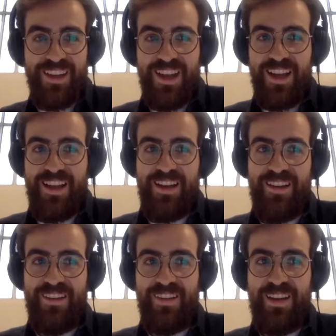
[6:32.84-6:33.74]

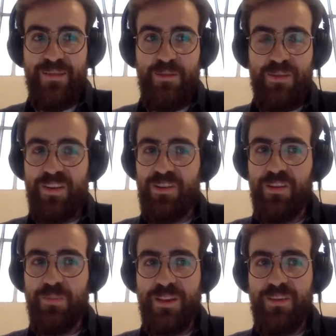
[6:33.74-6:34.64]
they
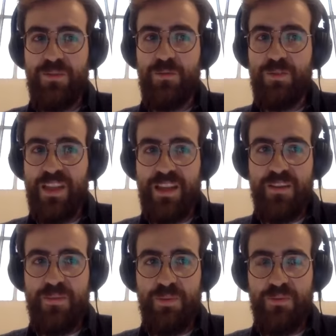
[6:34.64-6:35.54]
just met 2
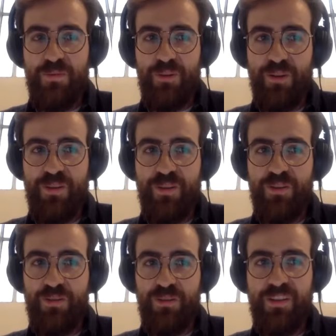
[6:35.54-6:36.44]
days before the
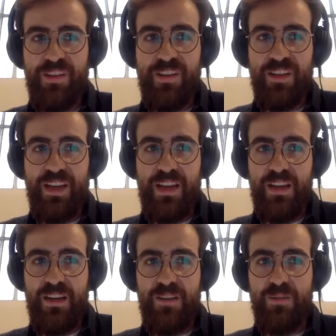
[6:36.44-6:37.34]
shooting,
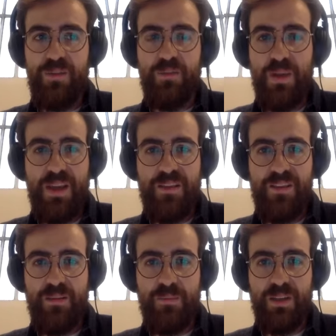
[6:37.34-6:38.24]
and it was
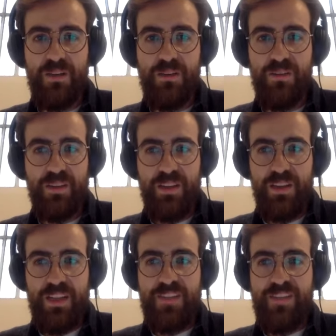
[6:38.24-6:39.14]
amazing because
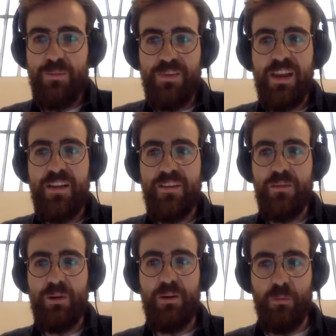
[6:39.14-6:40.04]
it seems like they
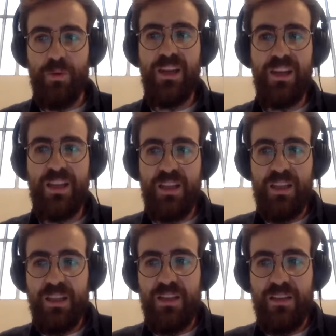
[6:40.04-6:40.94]
were really,
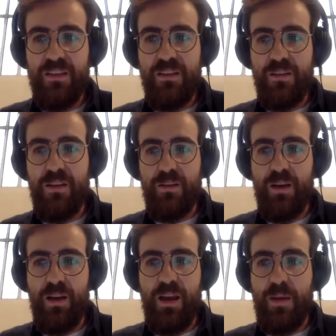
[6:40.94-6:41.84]

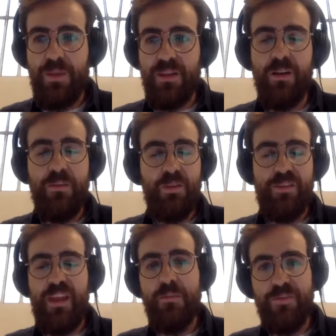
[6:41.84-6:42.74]
of the
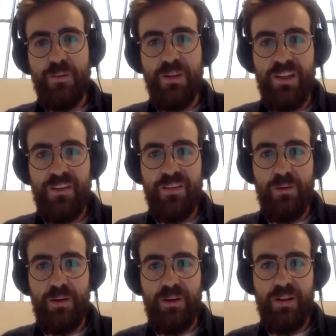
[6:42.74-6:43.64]
same family. They
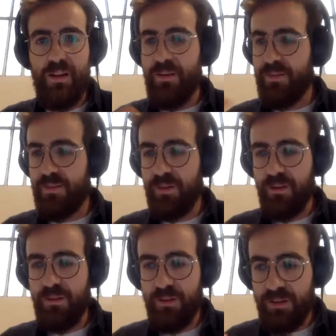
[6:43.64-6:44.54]
were
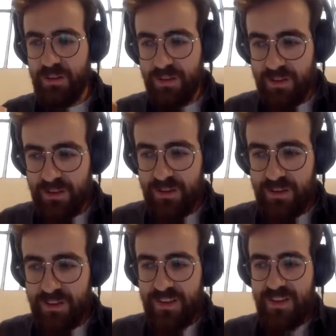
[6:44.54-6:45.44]
so,
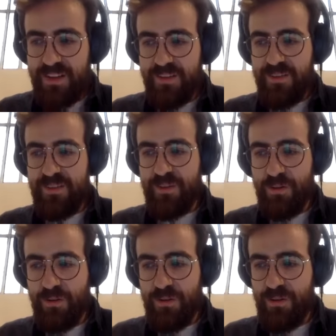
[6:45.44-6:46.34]

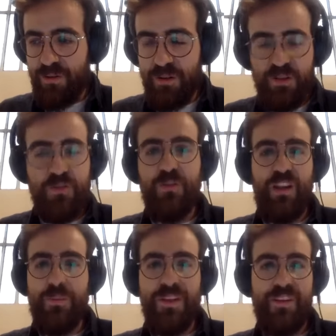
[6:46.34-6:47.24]
so huge.
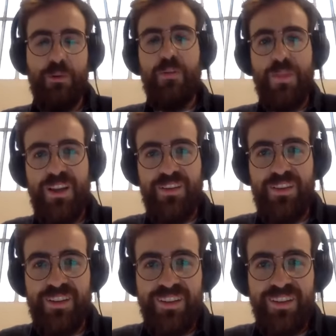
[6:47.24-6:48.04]
I mean, they were amazing.